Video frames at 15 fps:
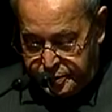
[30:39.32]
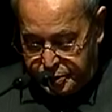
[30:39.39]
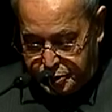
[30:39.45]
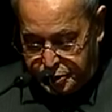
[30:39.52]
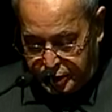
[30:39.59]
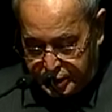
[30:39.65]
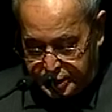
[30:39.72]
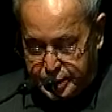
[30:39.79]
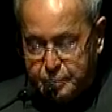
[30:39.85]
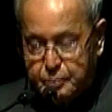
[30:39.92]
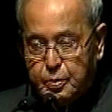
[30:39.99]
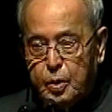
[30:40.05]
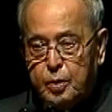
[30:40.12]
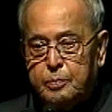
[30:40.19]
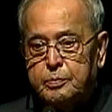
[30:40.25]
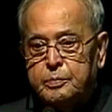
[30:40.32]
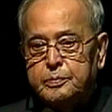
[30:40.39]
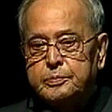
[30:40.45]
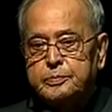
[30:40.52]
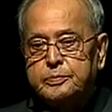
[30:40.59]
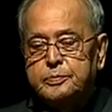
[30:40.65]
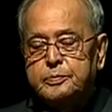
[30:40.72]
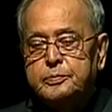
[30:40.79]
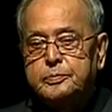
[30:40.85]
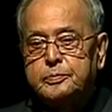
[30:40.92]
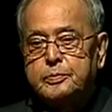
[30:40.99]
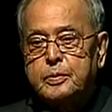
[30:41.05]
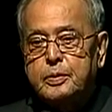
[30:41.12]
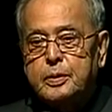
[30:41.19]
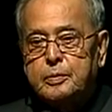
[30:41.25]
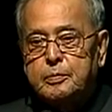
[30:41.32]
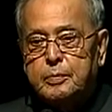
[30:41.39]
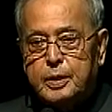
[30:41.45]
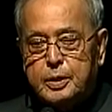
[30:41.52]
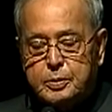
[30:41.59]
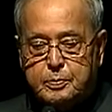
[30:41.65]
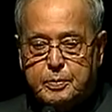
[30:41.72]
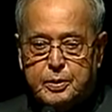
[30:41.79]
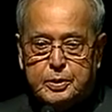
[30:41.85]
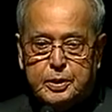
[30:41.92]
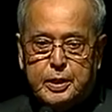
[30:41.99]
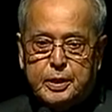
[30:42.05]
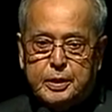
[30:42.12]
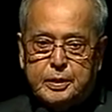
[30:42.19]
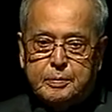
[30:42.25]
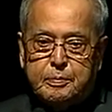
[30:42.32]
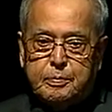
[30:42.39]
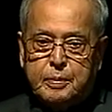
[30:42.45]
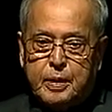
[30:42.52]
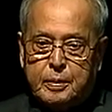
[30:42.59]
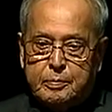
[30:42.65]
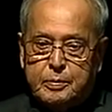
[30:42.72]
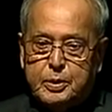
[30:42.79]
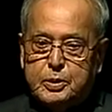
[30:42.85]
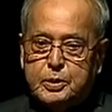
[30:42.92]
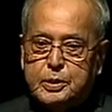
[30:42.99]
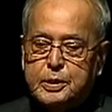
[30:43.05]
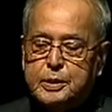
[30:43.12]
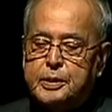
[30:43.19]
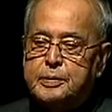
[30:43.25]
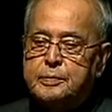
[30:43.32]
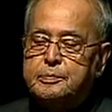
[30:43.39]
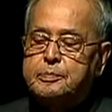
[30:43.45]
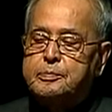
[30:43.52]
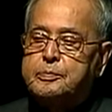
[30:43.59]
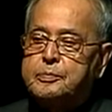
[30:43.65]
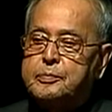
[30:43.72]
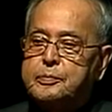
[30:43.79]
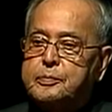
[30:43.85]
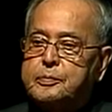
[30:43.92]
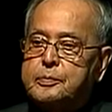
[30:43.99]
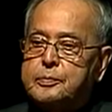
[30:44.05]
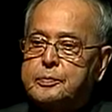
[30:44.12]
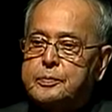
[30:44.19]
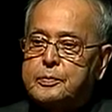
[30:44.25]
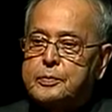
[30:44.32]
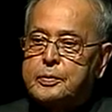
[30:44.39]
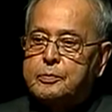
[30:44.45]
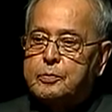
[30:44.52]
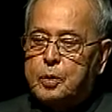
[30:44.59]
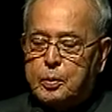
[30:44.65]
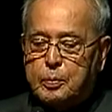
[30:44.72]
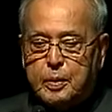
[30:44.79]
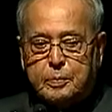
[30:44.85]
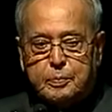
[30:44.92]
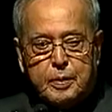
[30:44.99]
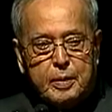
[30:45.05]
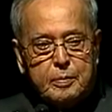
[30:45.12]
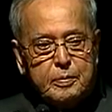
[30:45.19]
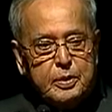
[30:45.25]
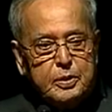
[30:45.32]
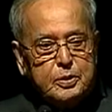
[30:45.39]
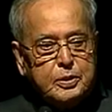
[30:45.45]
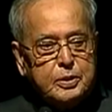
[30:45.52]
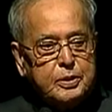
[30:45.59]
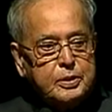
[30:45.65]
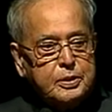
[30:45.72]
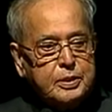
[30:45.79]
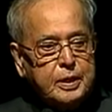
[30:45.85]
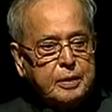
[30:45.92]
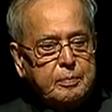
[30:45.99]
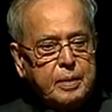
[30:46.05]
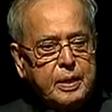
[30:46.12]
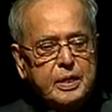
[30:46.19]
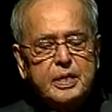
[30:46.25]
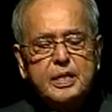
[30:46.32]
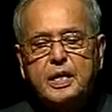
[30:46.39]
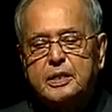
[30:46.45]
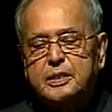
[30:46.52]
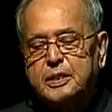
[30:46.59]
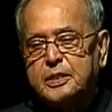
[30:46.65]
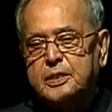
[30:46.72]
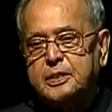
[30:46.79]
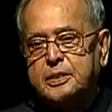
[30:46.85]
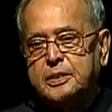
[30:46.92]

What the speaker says: starting from Vice President, Prime Minister, former Prime Ministers and many others,